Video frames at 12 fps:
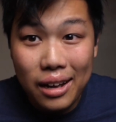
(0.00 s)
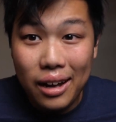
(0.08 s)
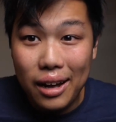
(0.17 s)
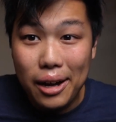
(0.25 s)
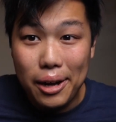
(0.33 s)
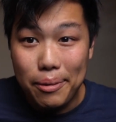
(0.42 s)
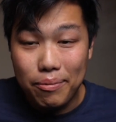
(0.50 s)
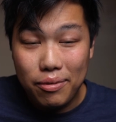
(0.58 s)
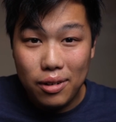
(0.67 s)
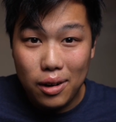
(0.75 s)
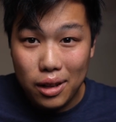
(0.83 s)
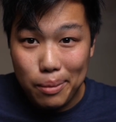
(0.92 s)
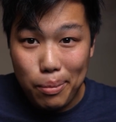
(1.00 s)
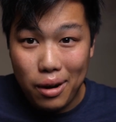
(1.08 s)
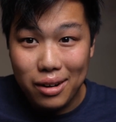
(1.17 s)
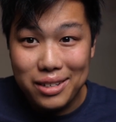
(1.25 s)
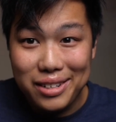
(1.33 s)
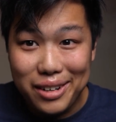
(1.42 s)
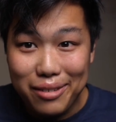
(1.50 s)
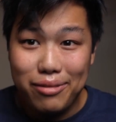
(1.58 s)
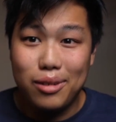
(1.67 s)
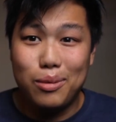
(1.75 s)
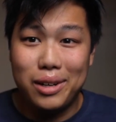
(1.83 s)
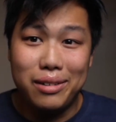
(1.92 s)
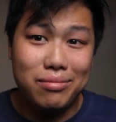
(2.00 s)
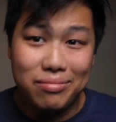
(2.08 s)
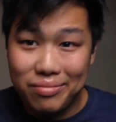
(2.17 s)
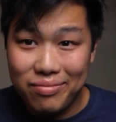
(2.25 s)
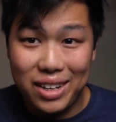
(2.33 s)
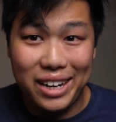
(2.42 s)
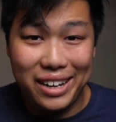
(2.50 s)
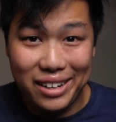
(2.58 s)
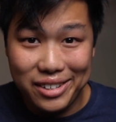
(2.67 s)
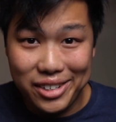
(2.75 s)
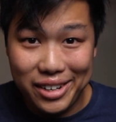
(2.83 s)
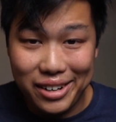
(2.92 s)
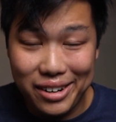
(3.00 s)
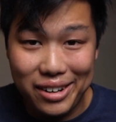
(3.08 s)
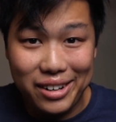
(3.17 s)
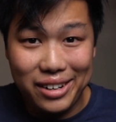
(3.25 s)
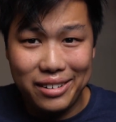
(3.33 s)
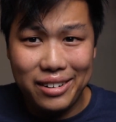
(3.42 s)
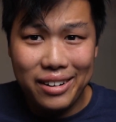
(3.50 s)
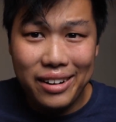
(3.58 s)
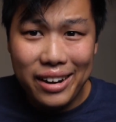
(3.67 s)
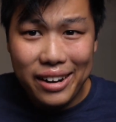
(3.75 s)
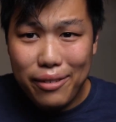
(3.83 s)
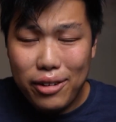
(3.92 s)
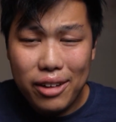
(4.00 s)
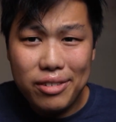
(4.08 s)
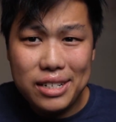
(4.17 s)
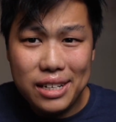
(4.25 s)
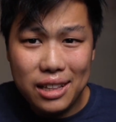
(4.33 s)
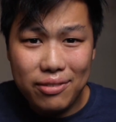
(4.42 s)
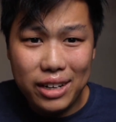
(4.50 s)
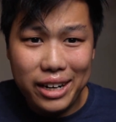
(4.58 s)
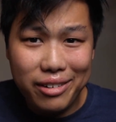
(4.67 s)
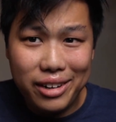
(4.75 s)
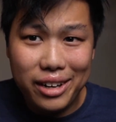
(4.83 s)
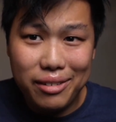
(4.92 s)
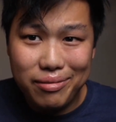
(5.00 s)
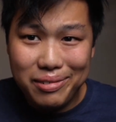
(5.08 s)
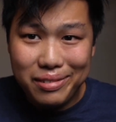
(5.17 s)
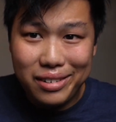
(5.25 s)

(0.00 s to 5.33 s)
um, for all the parts you know for when I ate a chicken nugget and if you haven't seen the video yet